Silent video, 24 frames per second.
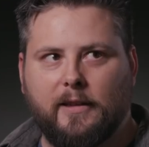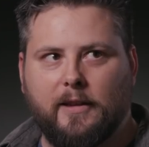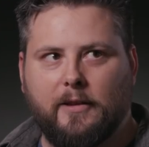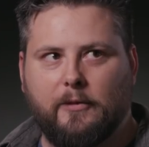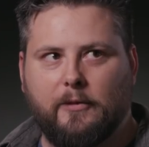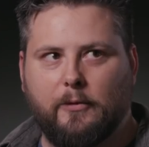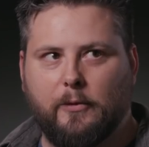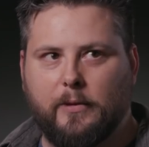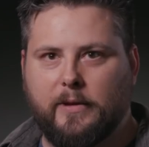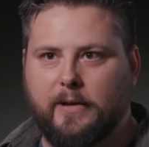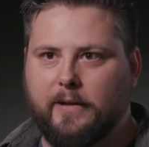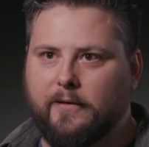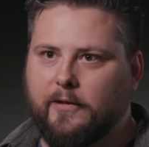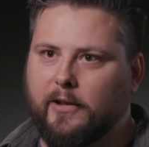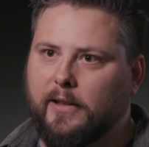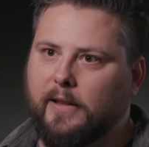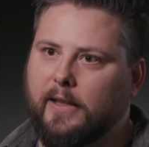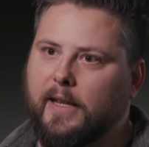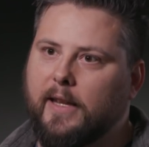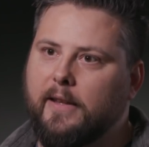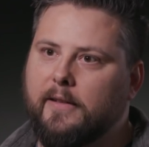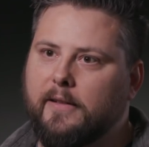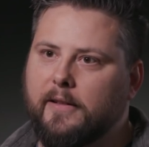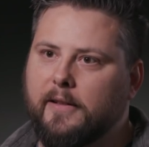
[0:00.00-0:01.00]
through different
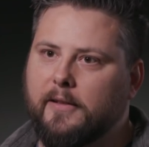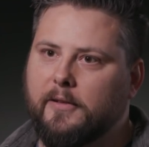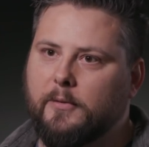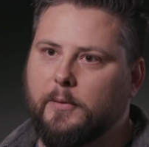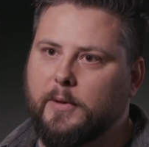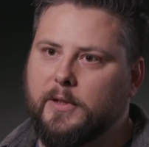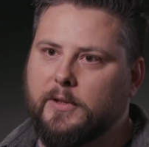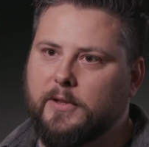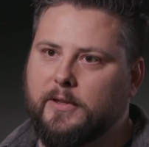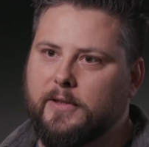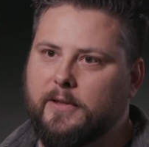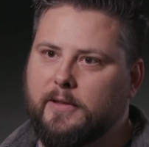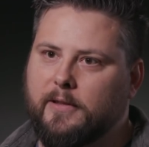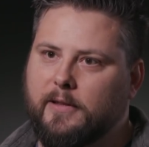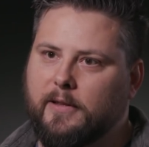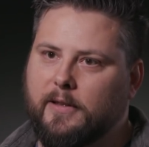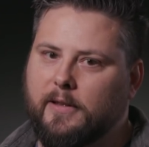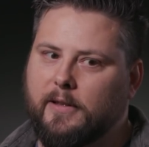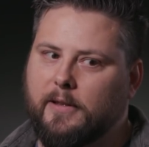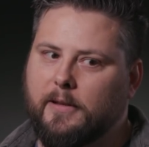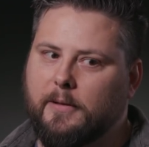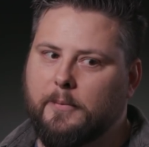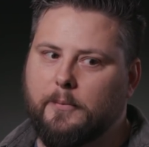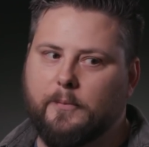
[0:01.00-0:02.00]
lenses, which
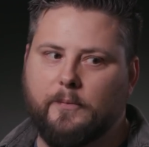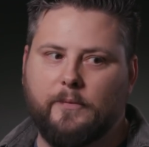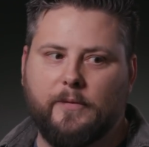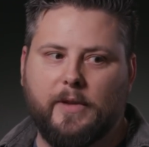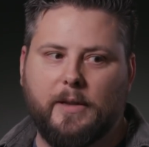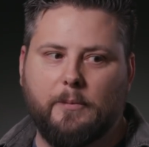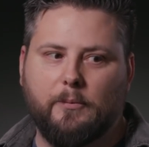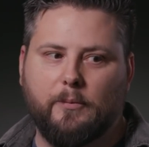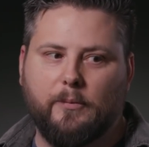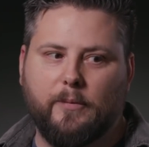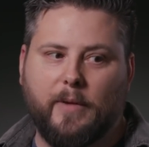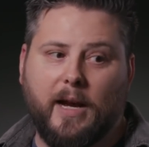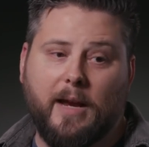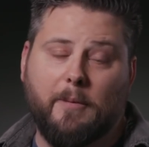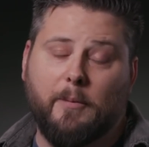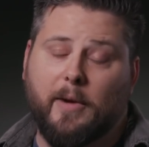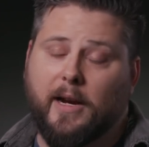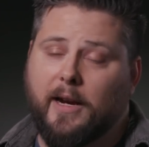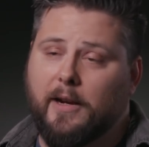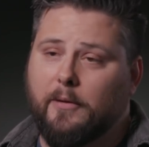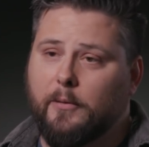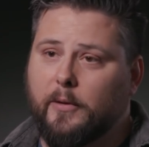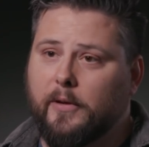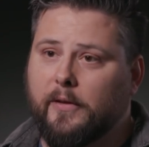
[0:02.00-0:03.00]
um, in my
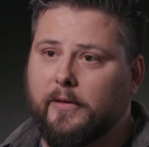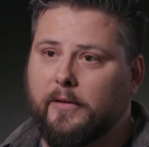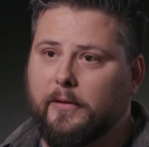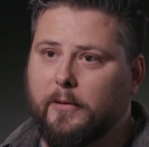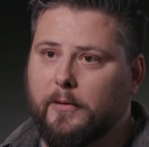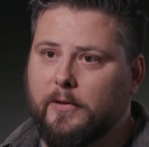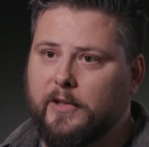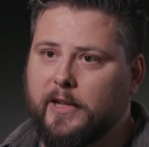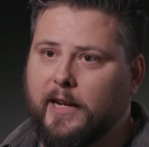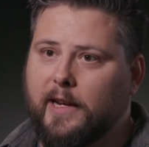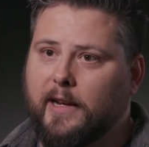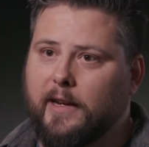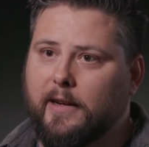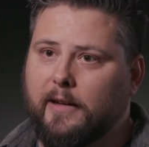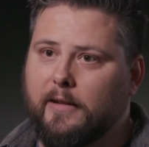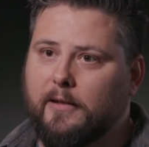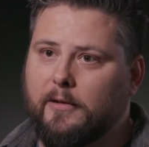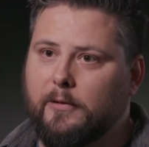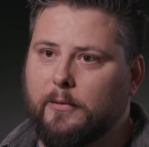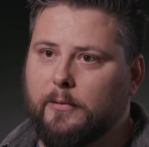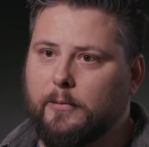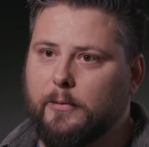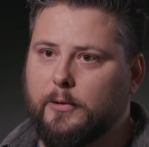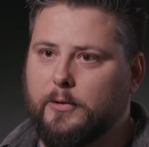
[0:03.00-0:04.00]
mind was through John,
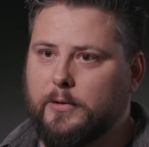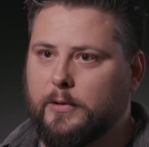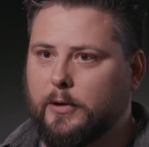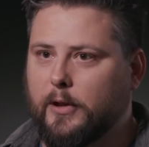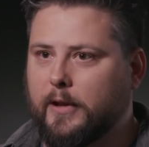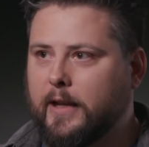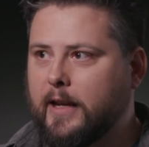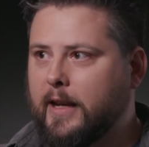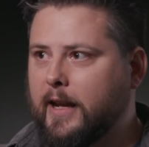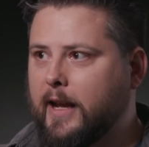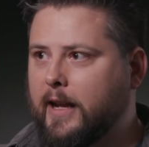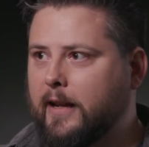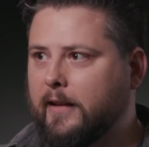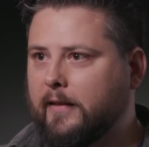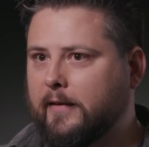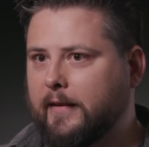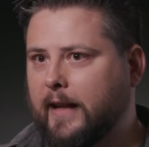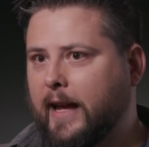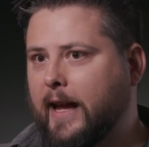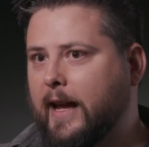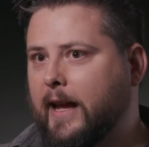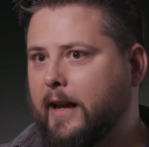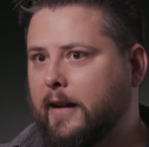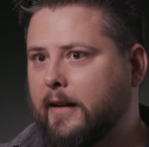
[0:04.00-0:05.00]
who, who's looking at his
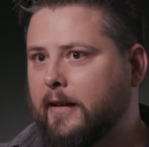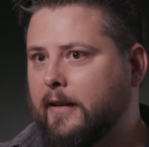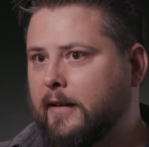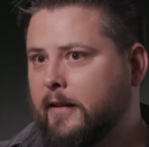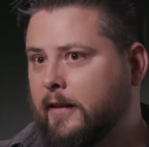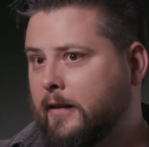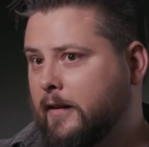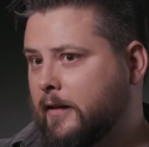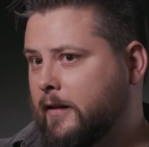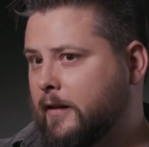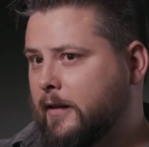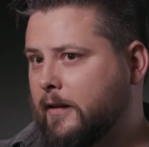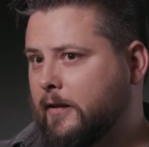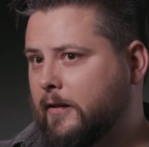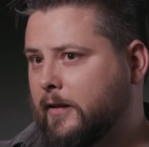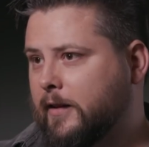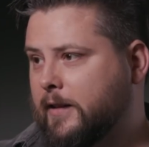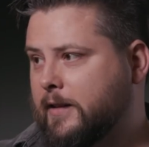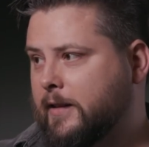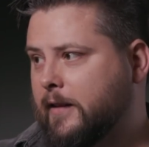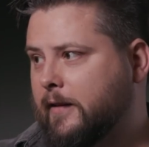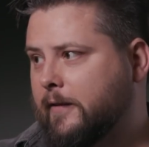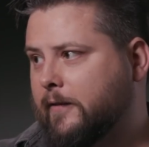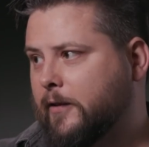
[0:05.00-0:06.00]
dad, you know, and
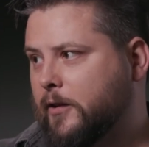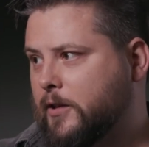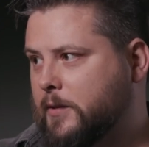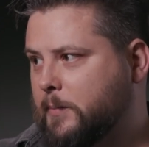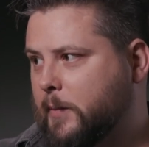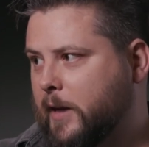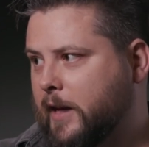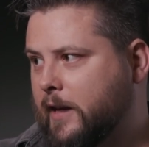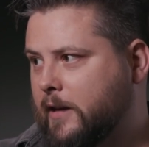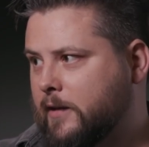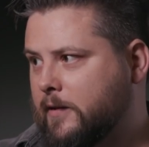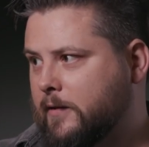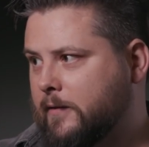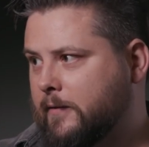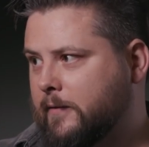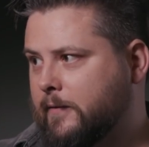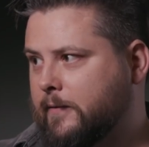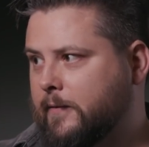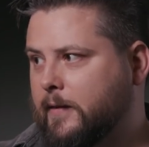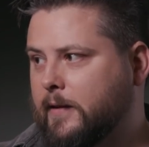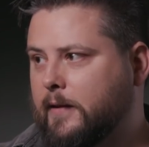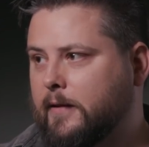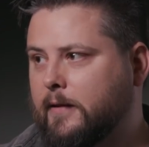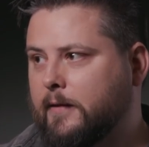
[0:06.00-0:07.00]
it's in the first page
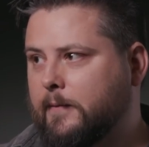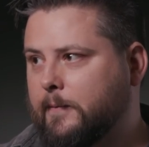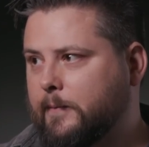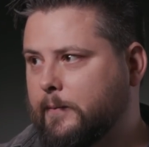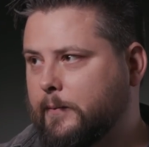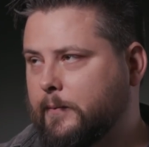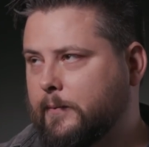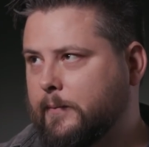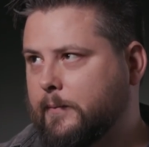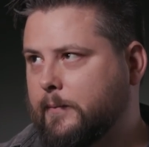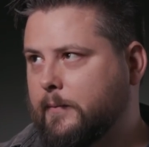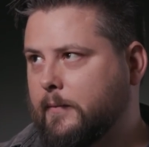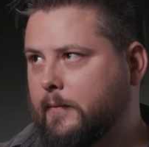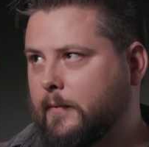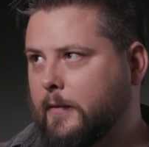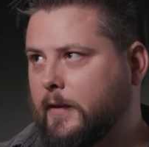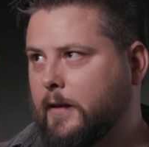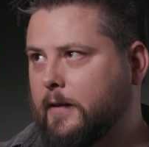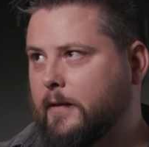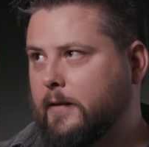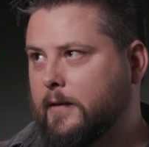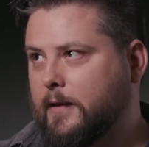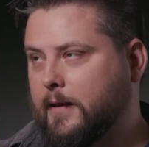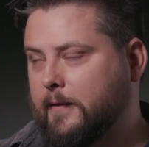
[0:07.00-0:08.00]
of uh,
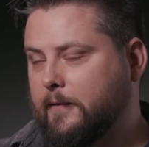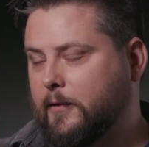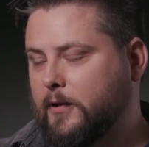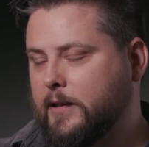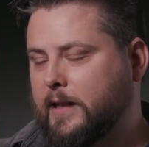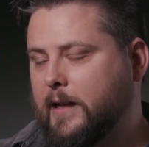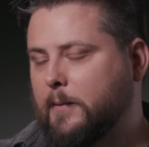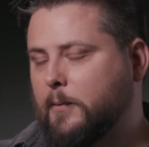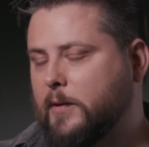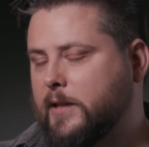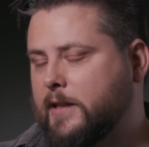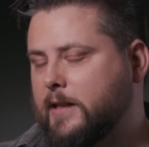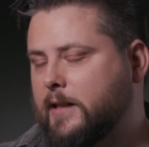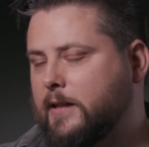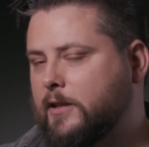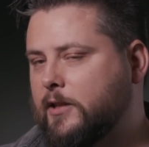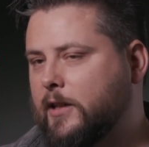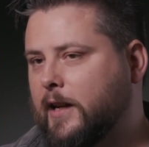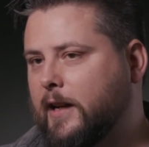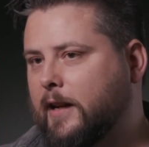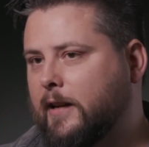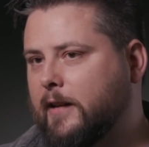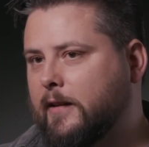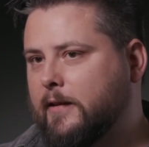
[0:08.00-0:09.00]
the first time we see
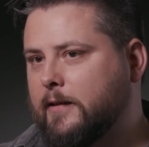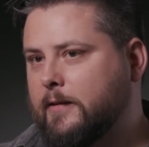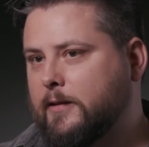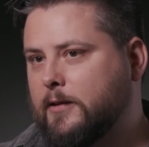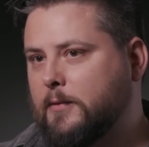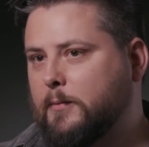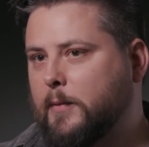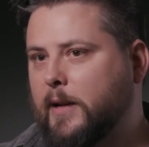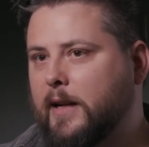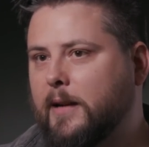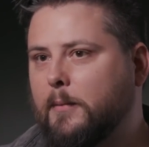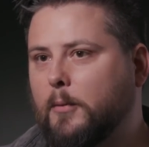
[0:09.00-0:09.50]
John in Superman